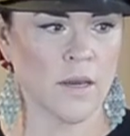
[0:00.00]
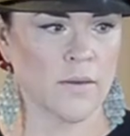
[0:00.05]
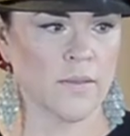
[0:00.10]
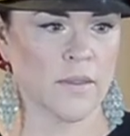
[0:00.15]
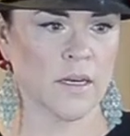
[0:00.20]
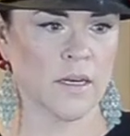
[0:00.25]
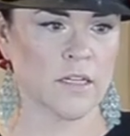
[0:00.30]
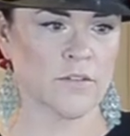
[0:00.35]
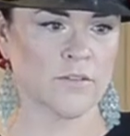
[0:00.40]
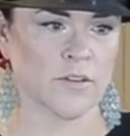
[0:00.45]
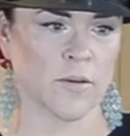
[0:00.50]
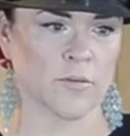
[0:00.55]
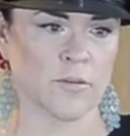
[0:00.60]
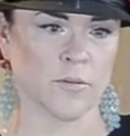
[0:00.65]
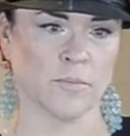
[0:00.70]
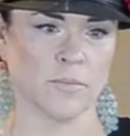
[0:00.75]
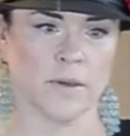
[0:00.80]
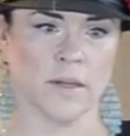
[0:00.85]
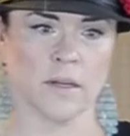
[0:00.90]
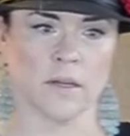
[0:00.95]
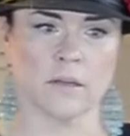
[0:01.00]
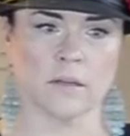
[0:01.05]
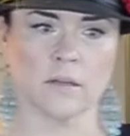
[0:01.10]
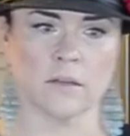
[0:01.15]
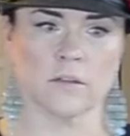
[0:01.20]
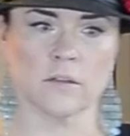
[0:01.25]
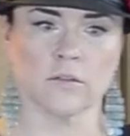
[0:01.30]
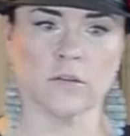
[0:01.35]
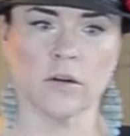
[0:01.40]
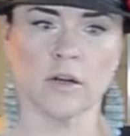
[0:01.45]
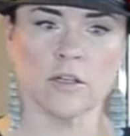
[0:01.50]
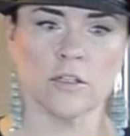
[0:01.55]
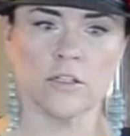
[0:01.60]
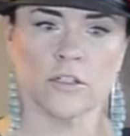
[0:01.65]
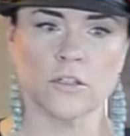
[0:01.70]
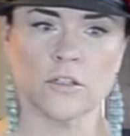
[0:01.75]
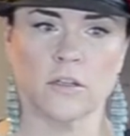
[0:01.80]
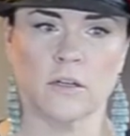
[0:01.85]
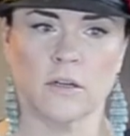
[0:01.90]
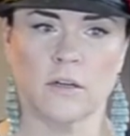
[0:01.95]
And then I developed a big
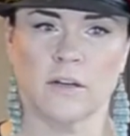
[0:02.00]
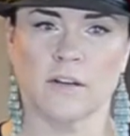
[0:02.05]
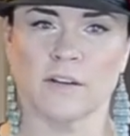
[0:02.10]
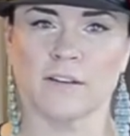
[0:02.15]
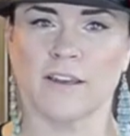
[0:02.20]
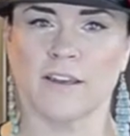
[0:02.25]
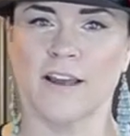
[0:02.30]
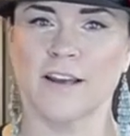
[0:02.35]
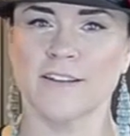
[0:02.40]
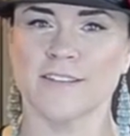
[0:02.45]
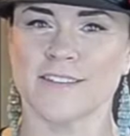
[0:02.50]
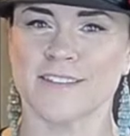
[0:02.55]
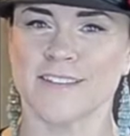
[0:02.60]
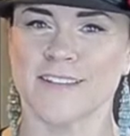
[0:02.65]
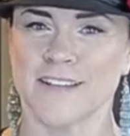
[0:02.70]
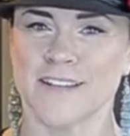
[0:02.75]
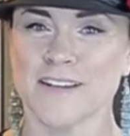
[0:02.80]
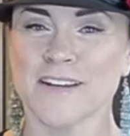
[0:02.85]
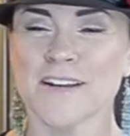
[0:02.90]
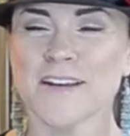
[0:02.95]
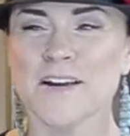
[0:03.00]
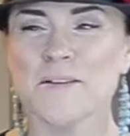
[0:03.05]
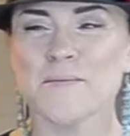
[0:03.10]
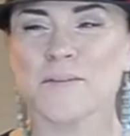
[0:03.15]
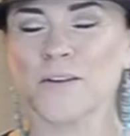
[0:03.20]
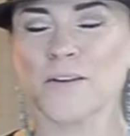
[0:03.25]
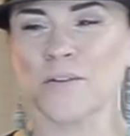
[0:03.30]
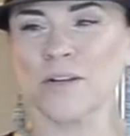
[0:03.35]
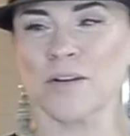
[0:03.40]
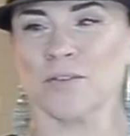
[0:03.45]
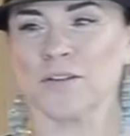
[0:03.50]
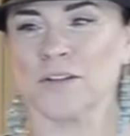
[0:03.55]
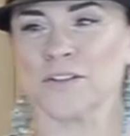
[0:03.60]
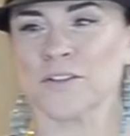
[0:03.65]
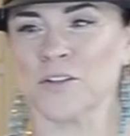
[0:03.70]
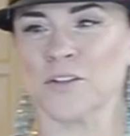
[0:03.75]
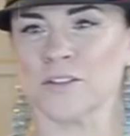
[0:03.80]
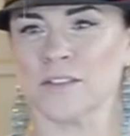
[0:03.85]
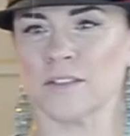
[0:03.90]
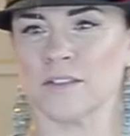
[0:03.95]
grudge against it, because whenever I
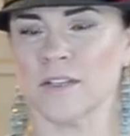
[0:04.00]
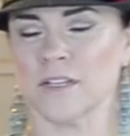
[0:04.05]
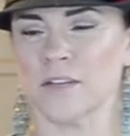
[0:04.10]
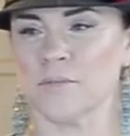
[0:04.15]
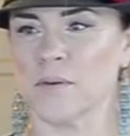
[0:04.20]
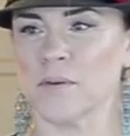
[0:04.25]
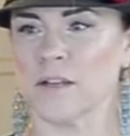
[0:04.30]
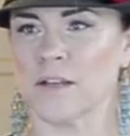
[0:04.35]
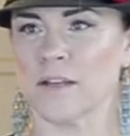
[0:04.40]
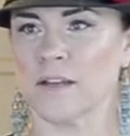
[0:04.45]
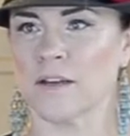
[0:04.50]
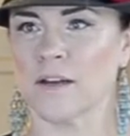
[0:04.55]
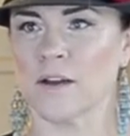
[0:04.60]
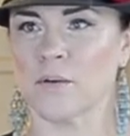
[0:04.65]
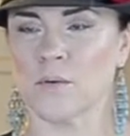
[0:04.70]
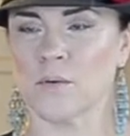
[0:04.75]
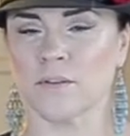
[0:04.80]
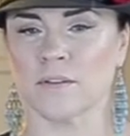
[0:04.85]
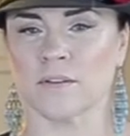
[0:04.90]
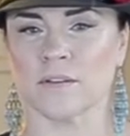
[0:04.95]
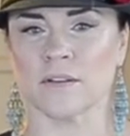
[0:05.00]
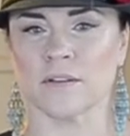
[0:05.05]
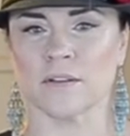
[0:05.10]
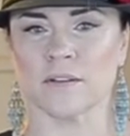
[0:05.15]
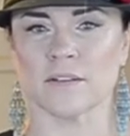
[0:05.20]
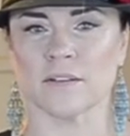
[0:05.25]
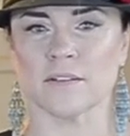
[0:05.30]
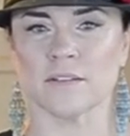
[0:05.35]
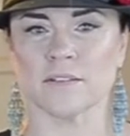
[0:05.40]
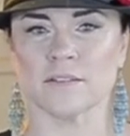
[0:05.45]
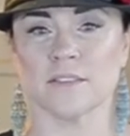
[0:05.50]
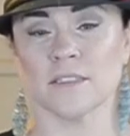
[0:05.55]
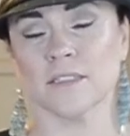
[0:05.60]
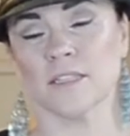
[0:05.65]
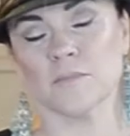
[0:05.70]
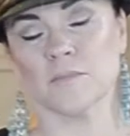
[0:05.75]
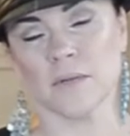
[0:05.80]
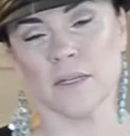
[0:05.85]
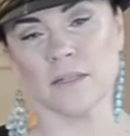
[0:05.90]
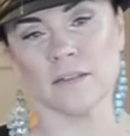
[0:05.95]
told anybody I was
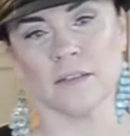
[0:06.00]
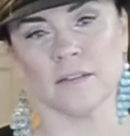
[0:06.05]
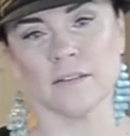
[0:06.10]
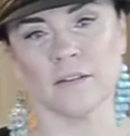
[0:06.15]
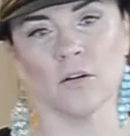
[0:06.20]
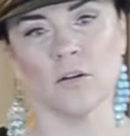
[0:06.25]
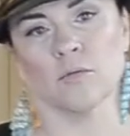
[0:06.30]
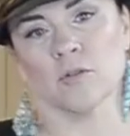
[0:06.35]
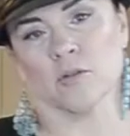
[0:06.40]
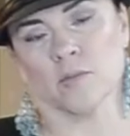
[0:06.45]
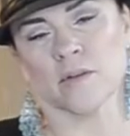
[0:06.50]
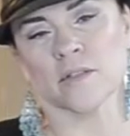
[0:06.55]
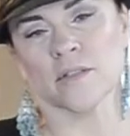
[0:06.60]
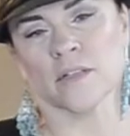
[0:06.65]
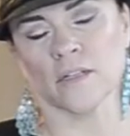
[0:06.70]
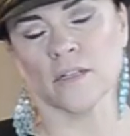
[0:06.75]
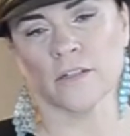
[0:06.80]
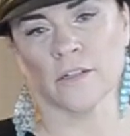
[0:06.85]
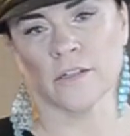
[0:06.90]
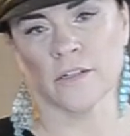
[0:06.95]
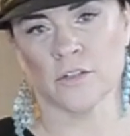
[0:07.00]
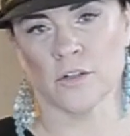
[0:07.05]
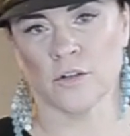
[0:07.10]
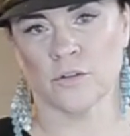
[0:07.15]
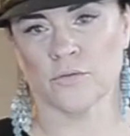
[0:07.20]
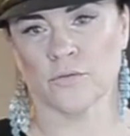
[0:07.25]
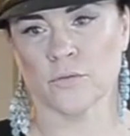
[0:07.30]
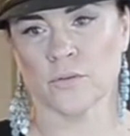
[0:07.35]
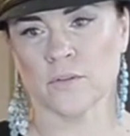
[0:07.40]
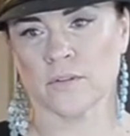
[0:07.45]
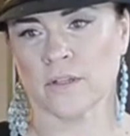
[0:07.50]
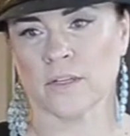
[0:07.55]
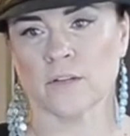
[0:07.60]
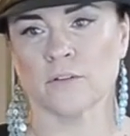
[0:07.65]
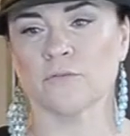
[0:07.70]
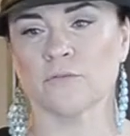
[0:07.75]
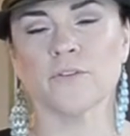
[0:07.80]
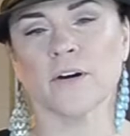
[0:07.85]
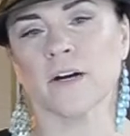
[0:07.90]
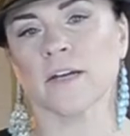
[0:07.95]
didn't eat meat, they'd say, oh, well, you must eat a lot of tofu. And it's like, I
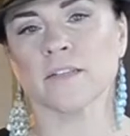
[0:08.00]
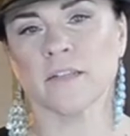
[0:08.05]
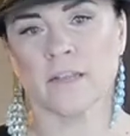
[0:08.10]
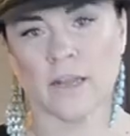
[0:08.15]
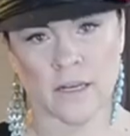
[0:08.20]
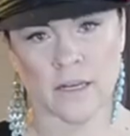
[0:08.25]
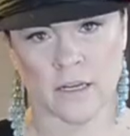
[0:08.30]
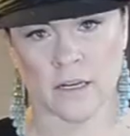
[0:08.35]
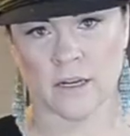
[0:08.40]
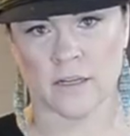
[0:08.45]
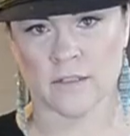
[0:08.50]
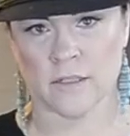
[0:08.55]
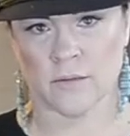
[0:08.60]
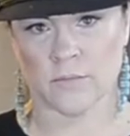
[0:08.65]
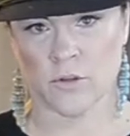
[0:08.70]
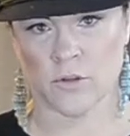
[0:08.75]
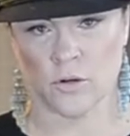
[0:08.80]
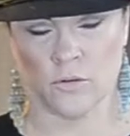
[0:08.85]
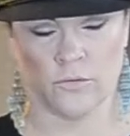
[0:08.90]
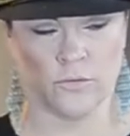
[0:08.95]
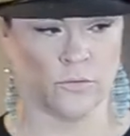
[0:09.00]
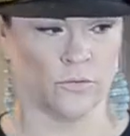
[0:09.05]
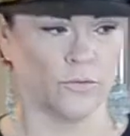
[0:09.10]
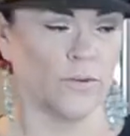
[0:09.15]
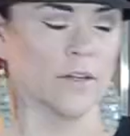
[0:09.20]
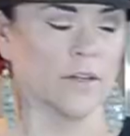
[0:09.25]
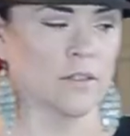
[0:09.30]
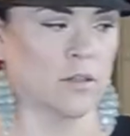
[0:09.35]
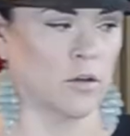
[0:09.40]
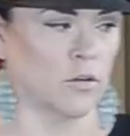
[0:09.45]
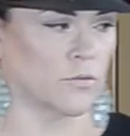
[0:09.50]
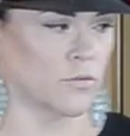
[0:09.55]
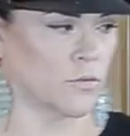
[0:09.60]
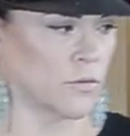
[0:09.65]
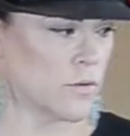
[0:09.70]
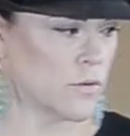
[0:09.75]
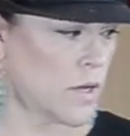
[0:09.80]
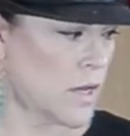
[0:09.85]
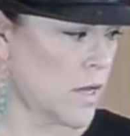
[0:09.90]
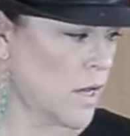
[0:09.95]
don't fucking eat any goddamn tofu. Fuck
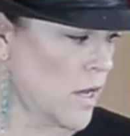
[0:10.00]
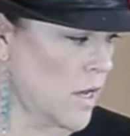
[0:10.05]
tofu.